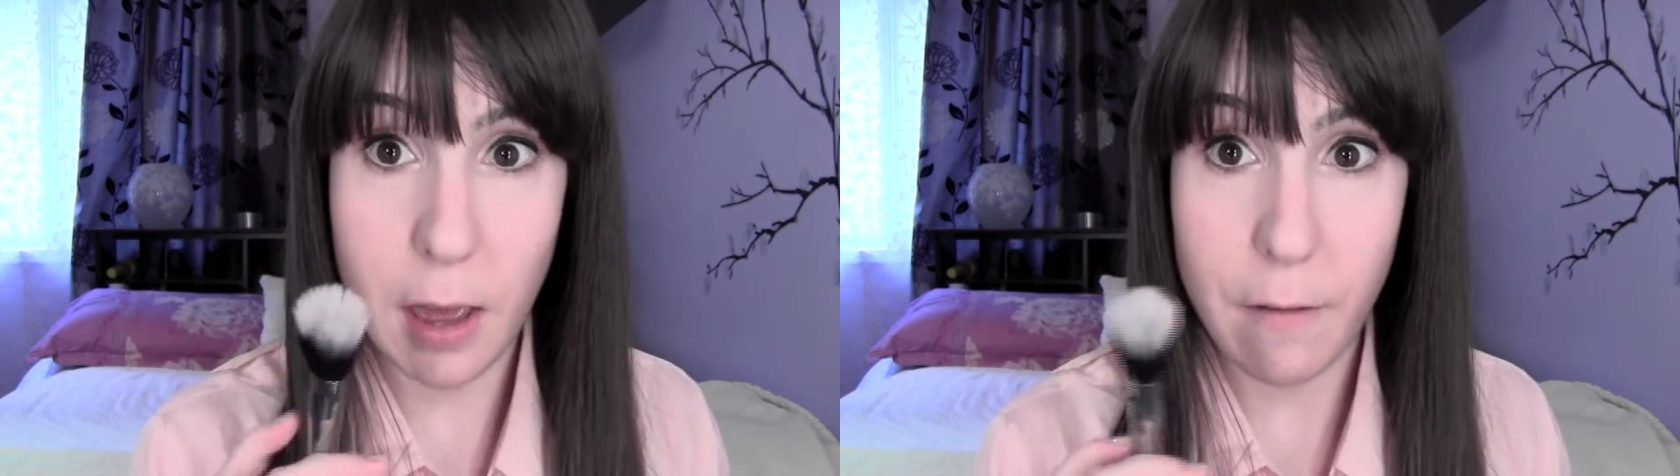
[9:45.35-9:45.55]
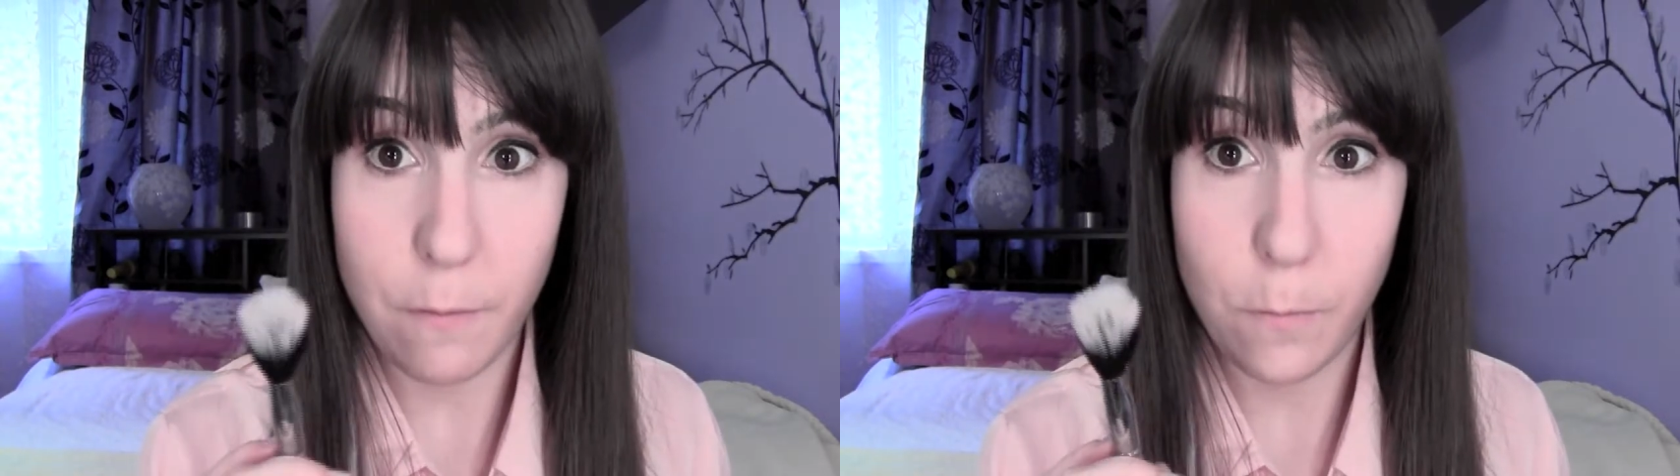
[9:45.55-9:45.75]

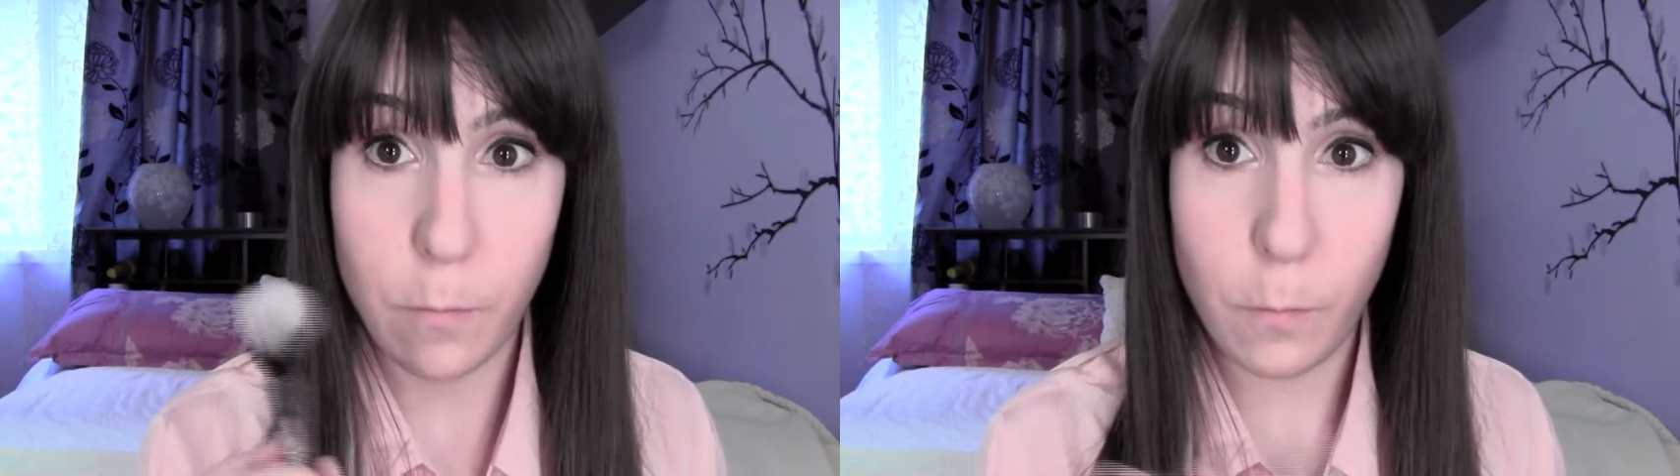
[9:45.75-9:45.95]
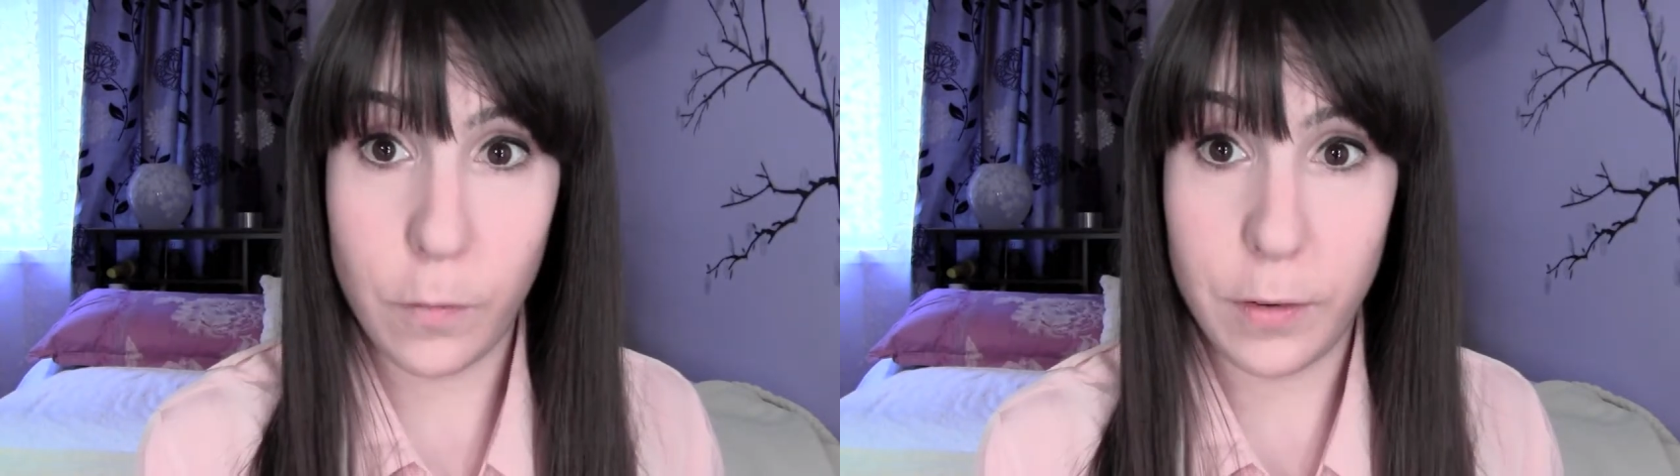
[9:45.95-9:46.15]

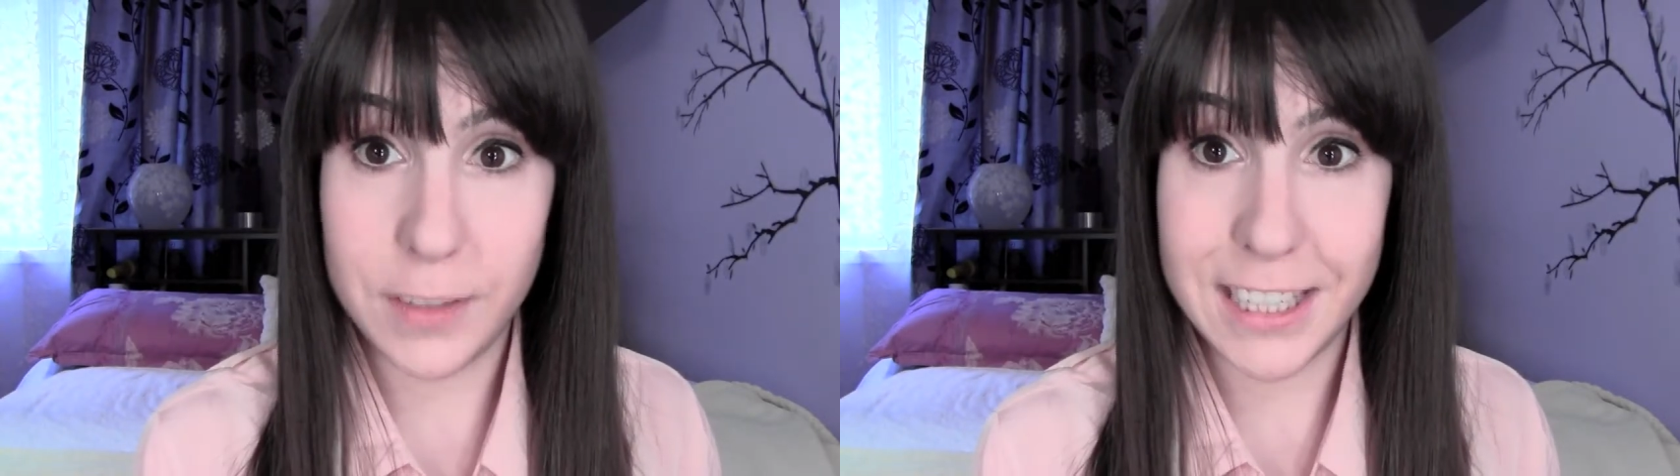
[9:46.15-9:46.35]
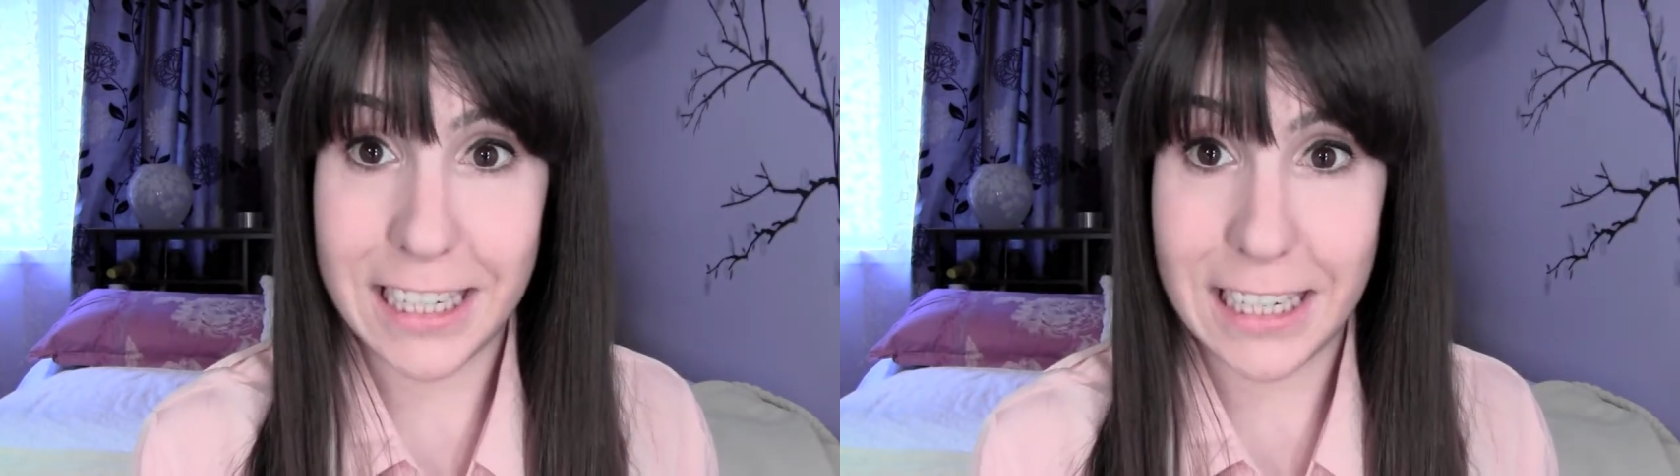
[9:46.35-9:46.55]

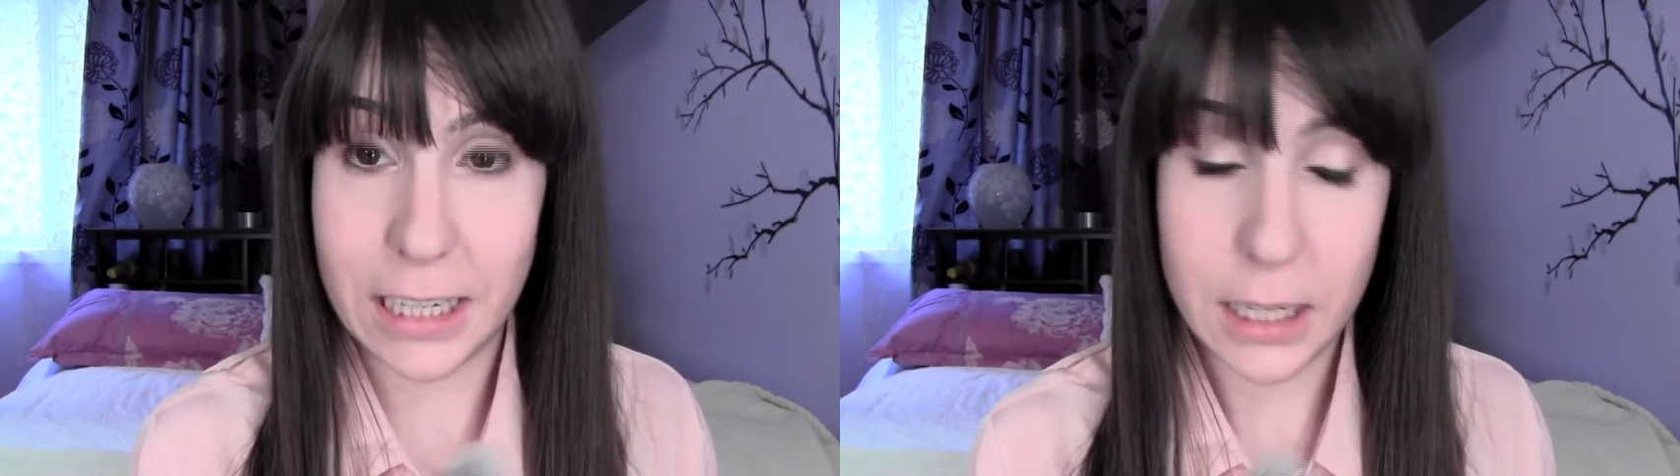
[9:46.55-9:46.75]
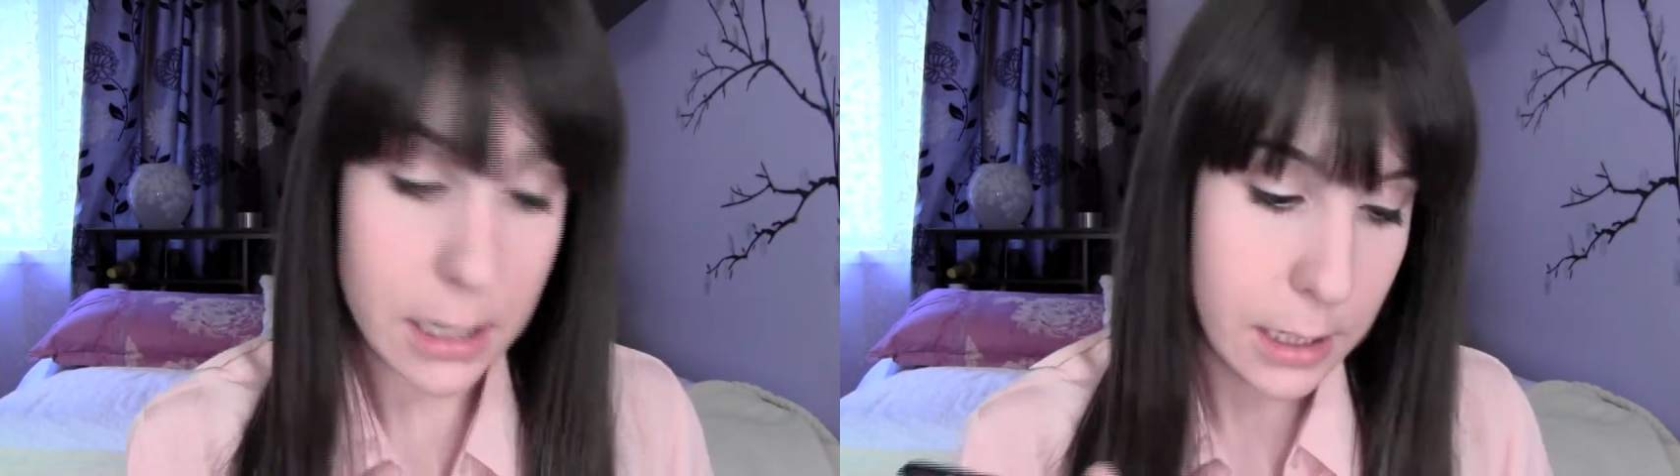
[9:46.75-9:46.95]
F15.